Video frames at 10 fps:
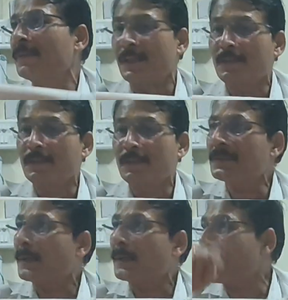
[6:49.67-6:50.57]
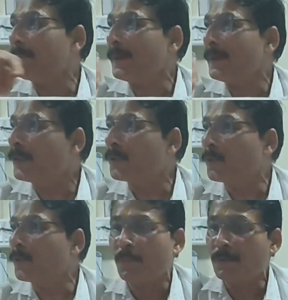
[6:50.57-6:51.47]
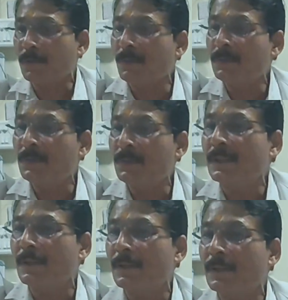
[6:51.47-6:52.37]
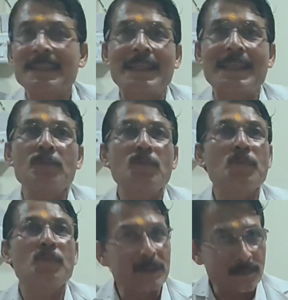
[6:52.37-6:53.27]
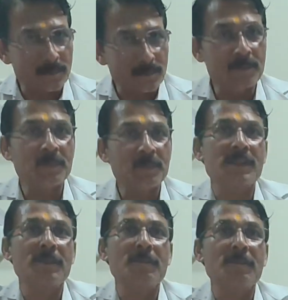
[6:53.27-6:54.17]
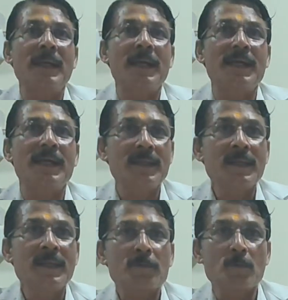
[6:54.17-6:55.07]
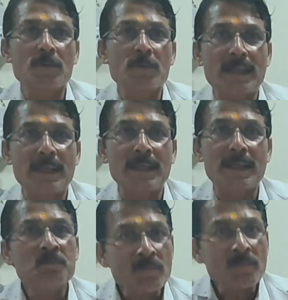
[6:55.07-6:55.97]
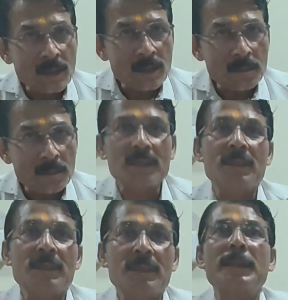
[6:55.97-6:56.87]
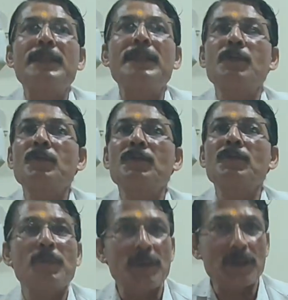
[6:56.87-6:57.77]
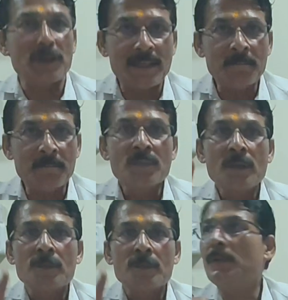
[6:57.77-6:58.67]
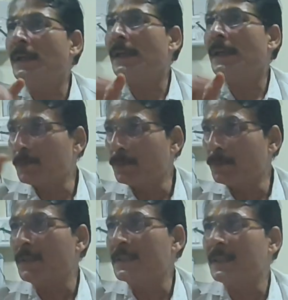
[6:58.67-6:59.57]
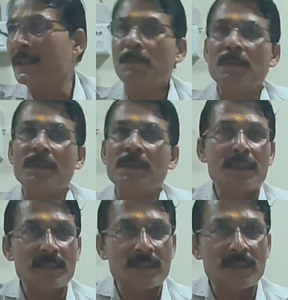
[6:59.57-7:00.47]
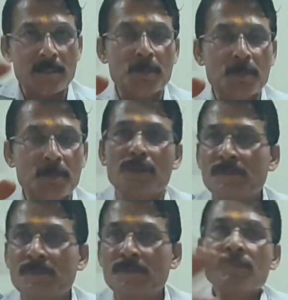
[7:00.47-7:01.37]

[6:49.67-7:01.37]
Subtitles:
You sometimes may need to go for, though you always try to do for intermediate fixation by IL close tennis. But certain situations you may need it. So you have to know basic thing. Patient is lateral position.